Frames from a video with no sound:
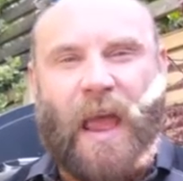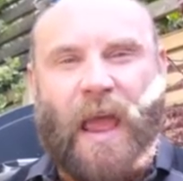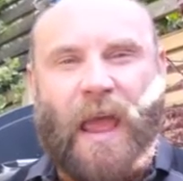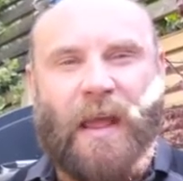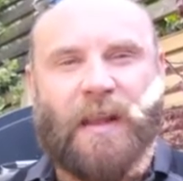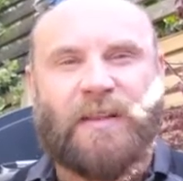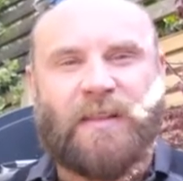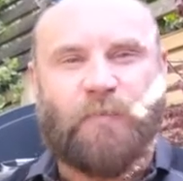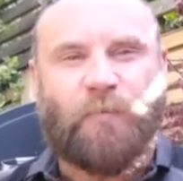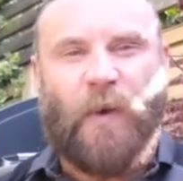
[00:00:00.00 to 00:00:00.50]

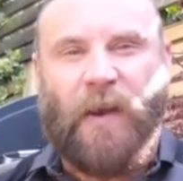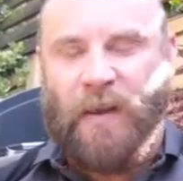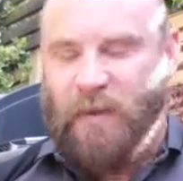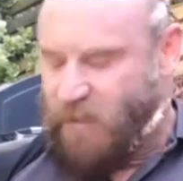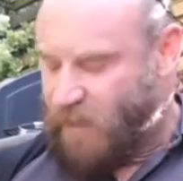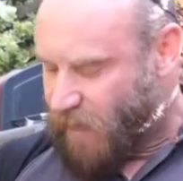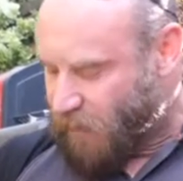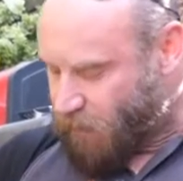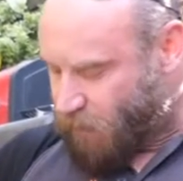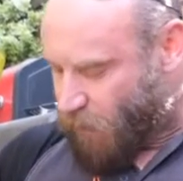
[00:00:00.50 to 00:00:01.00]
In
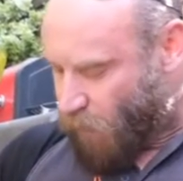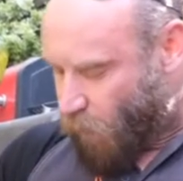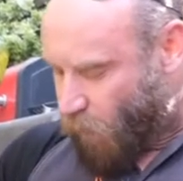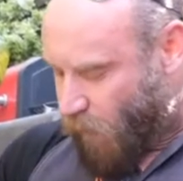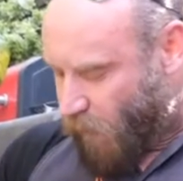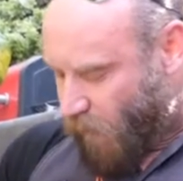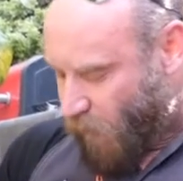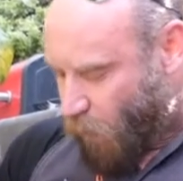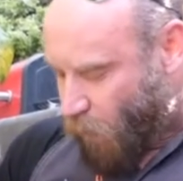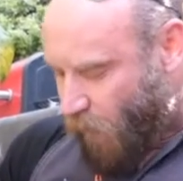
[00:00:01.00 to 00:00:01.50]
springtime,
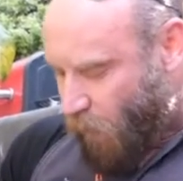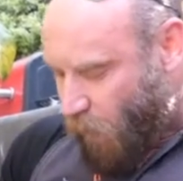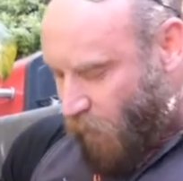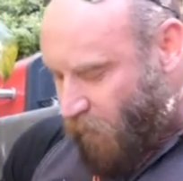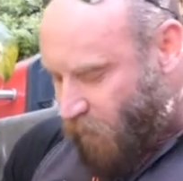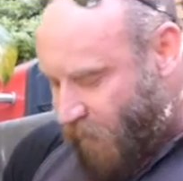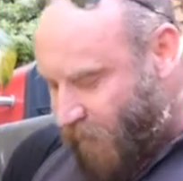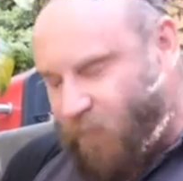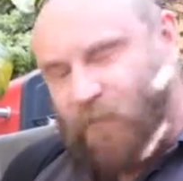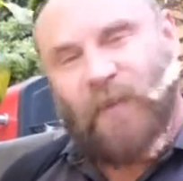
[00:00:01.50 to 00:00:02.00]
we would
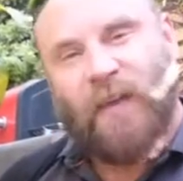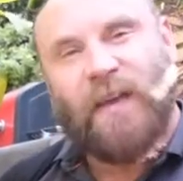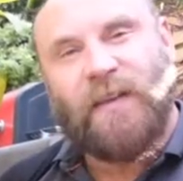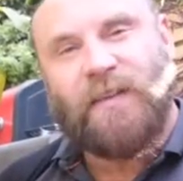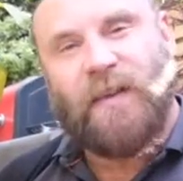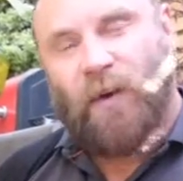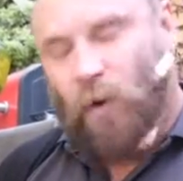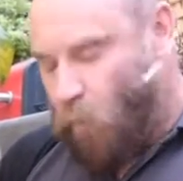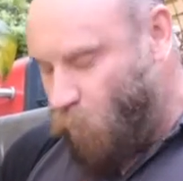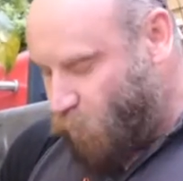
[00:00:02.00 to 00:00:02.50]
have left
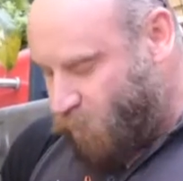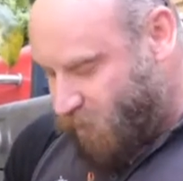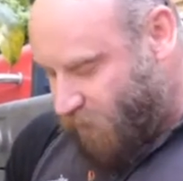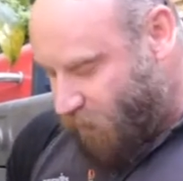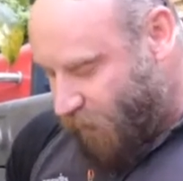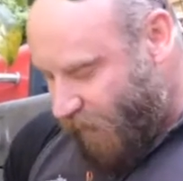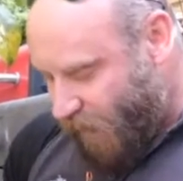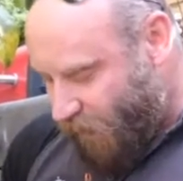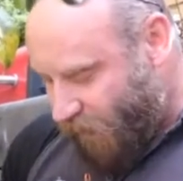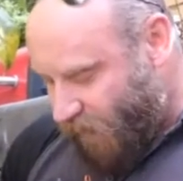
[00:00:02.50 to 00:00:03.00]
these in
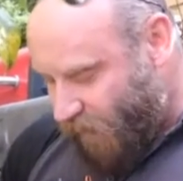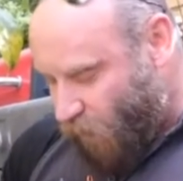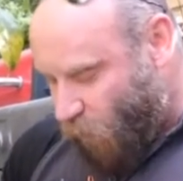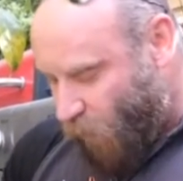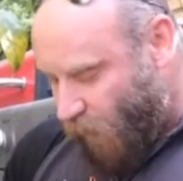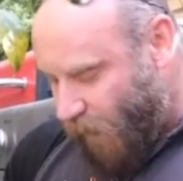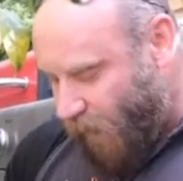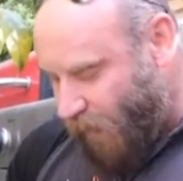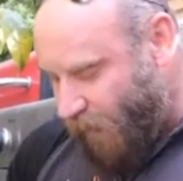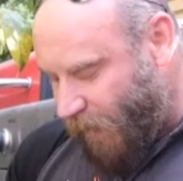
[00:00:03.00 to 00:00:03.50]
autumn, having
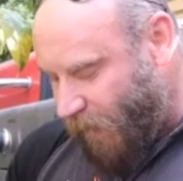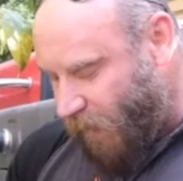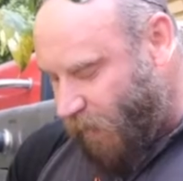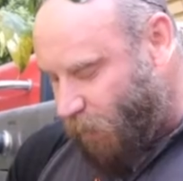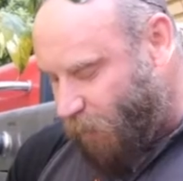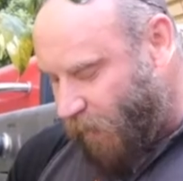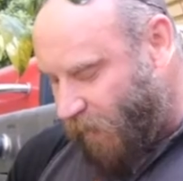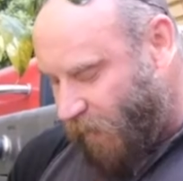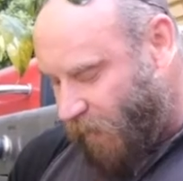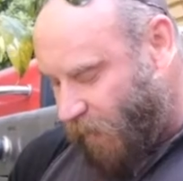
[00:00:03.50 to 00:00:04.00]
quite a little
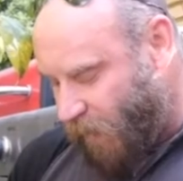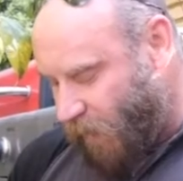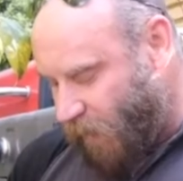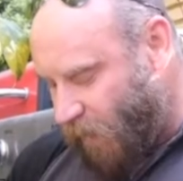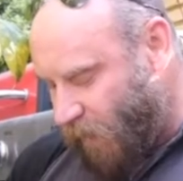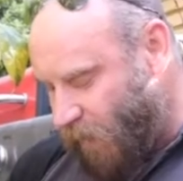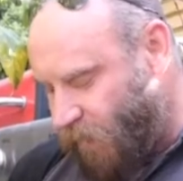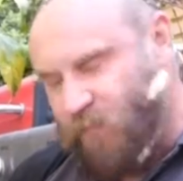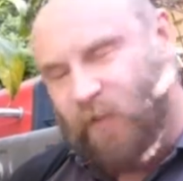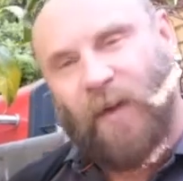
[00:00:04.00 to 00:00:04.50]
bit
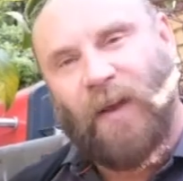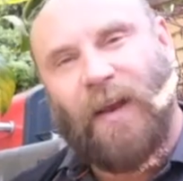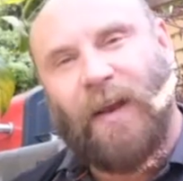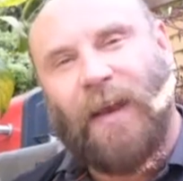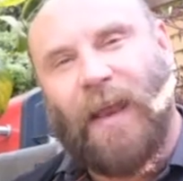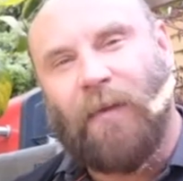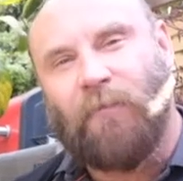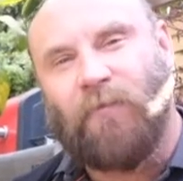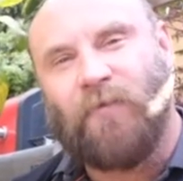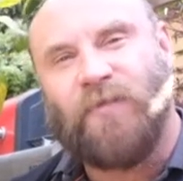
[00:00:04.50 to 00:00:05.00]
of
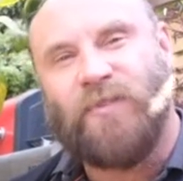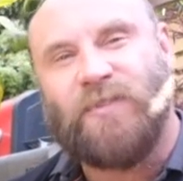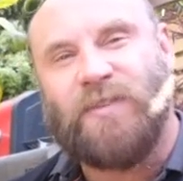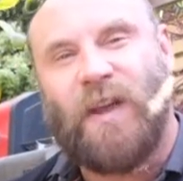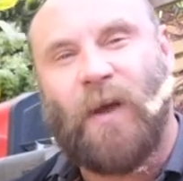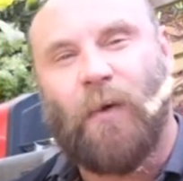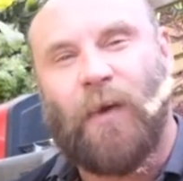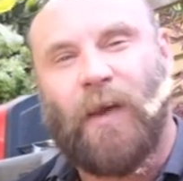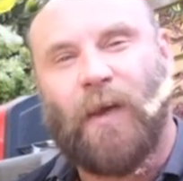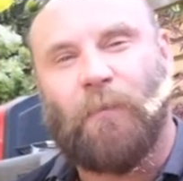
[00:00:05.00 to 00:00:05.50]
length
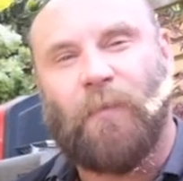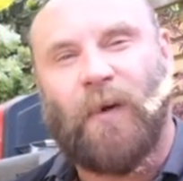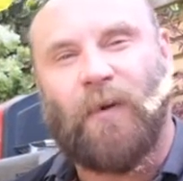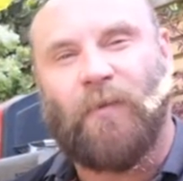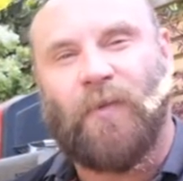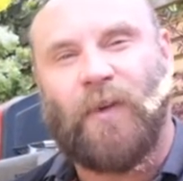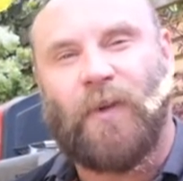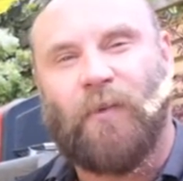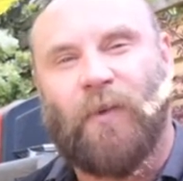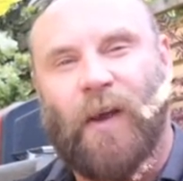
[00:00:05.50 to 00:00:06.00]
showing
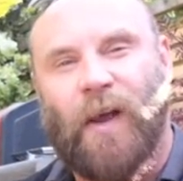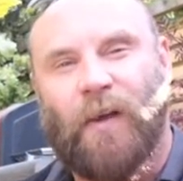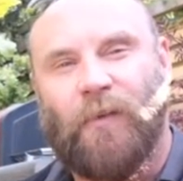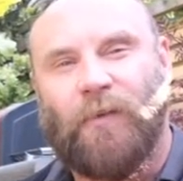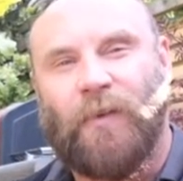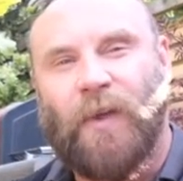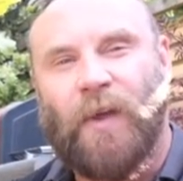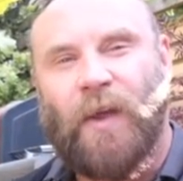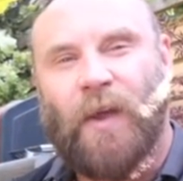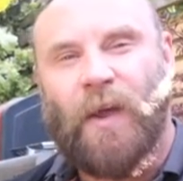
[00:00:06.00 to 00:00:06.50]
above the ground.